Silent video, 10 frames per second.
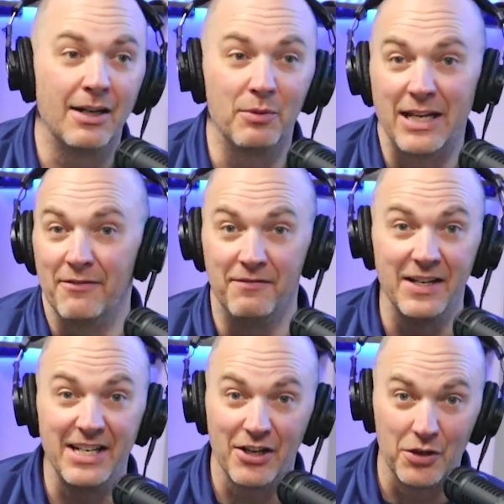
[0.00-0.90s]
We have
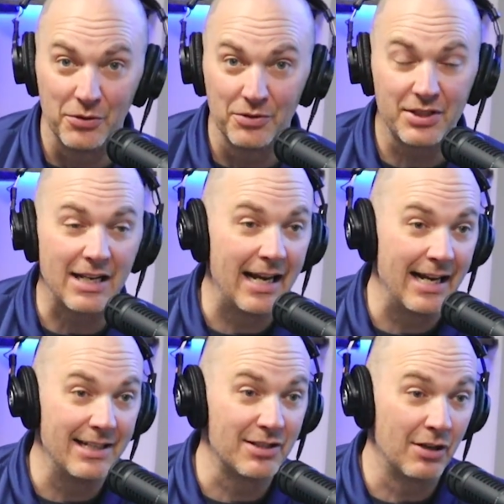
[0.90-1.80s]
videos,
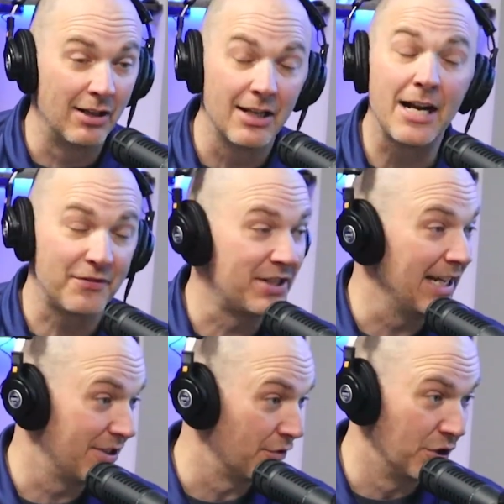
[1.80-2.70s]
and a lot of
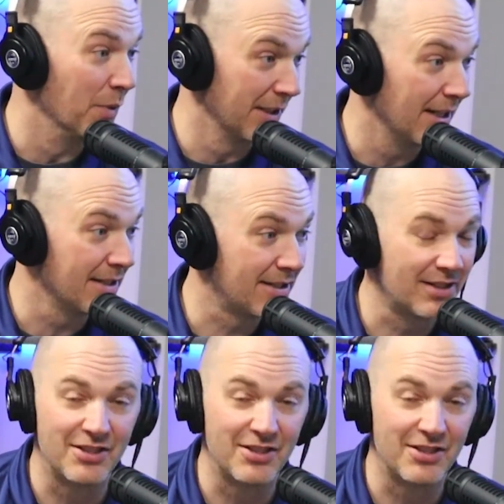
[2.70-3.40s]
states are doing this.